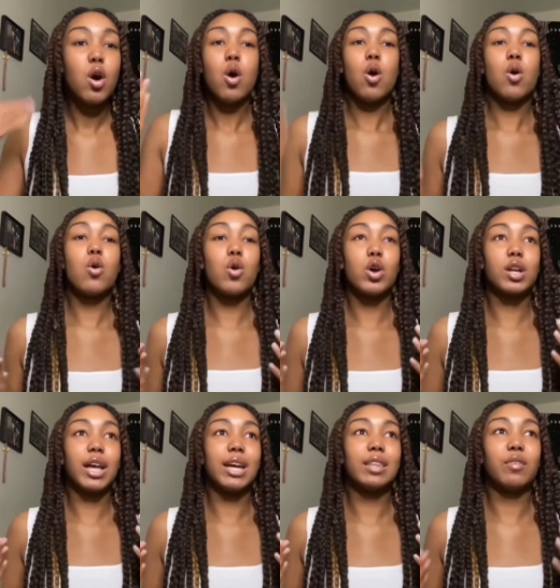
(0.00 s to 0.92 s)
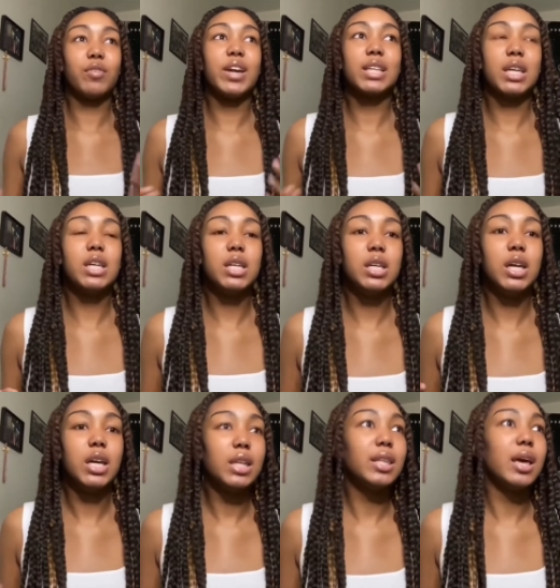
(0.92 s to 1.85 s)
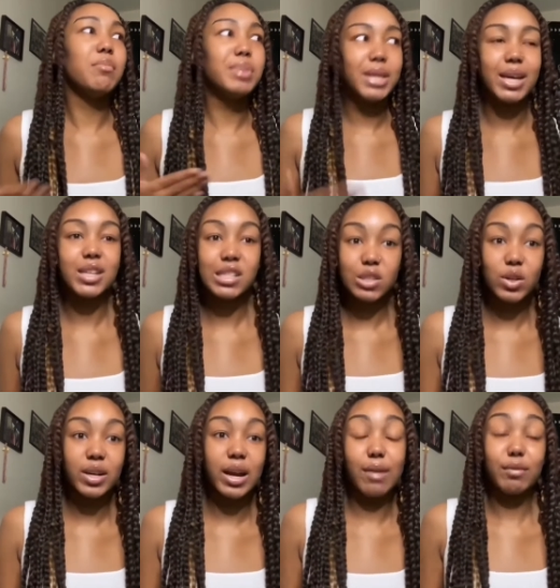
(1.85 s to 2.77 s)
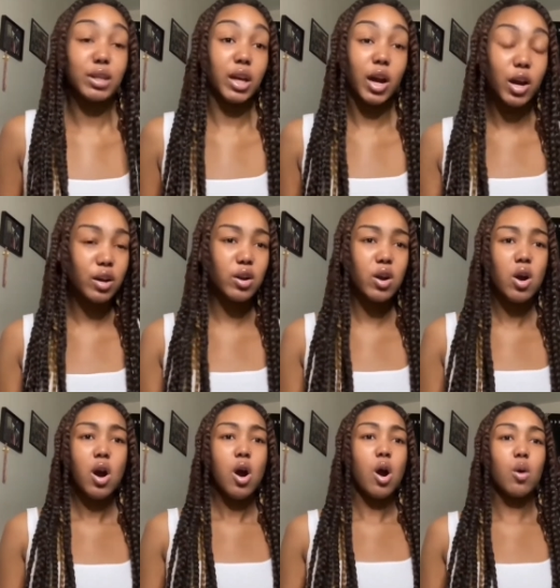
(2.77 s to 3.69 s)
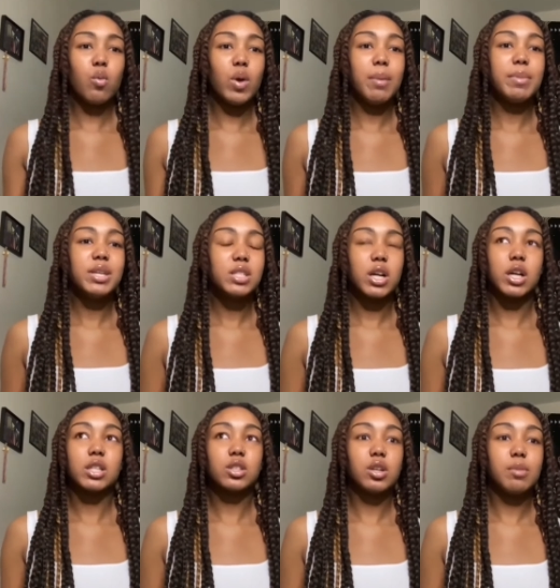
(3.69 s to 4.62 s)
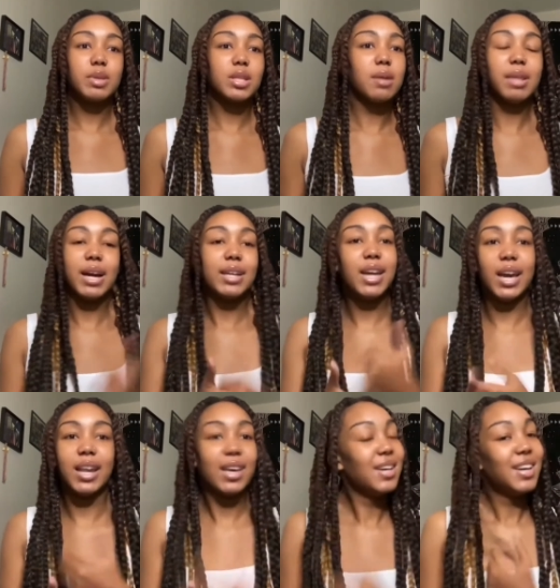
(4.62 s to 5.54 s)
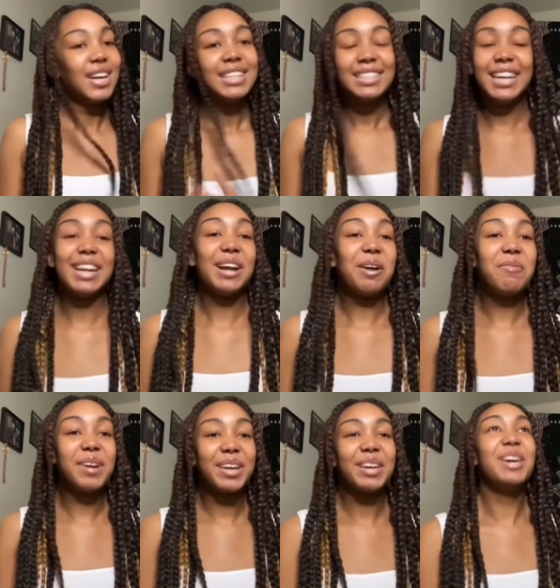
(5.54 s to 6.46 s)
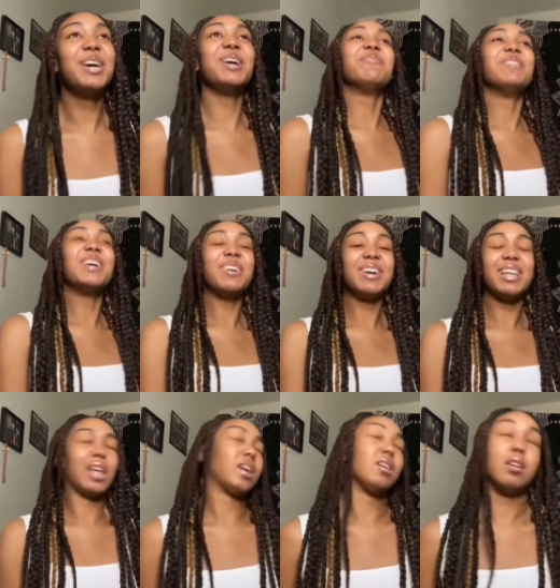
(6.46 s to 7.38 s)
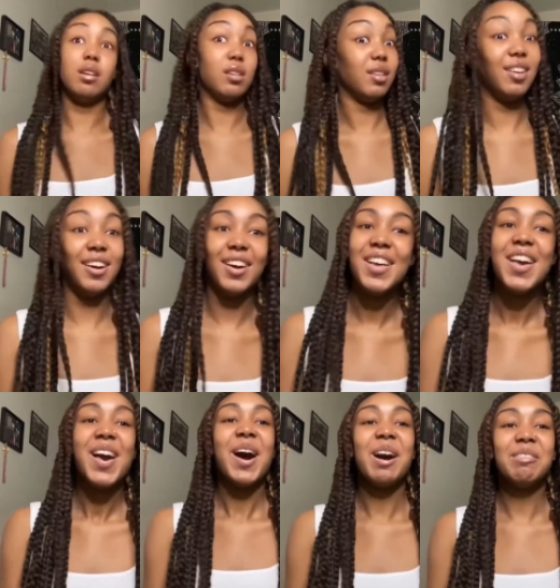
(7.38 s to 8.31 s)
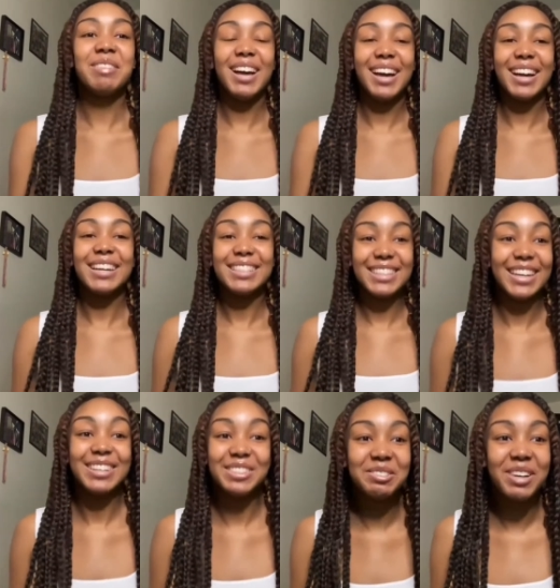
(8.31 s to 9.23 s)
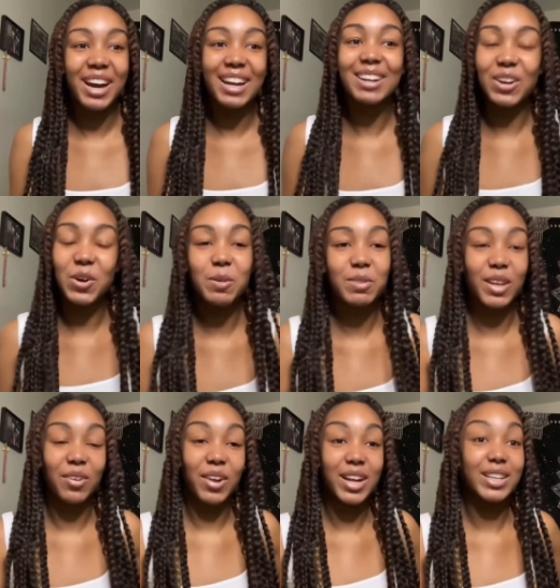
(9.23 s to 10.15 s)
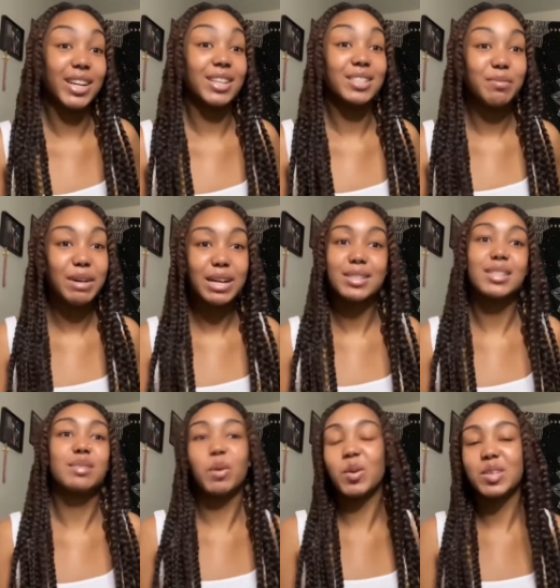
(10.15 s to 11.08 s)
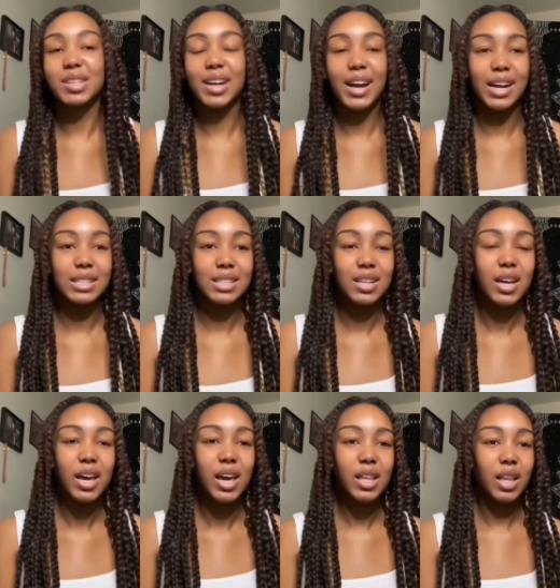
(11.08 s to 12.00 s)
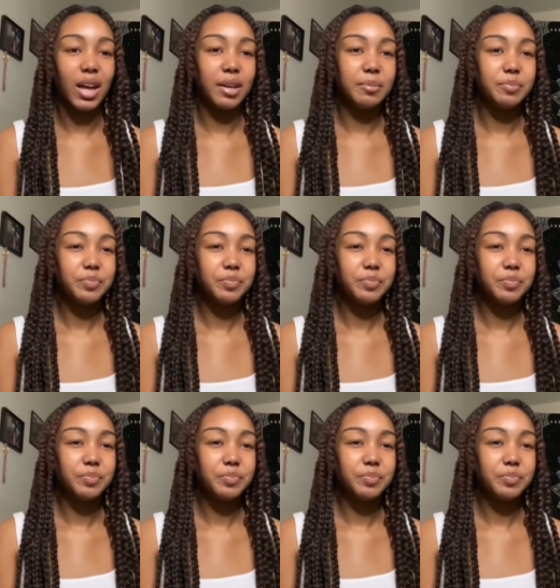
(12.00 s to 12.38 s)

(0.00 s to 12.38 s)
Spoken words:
or like the fact that he hit that big ass door down really hurt, or what, but he started screaming. So I'm like, Daddy, I'm waking him up. He like, huh. I'm like, Daddy, you gotta go up there right now. Somebody just broke into the house. He like,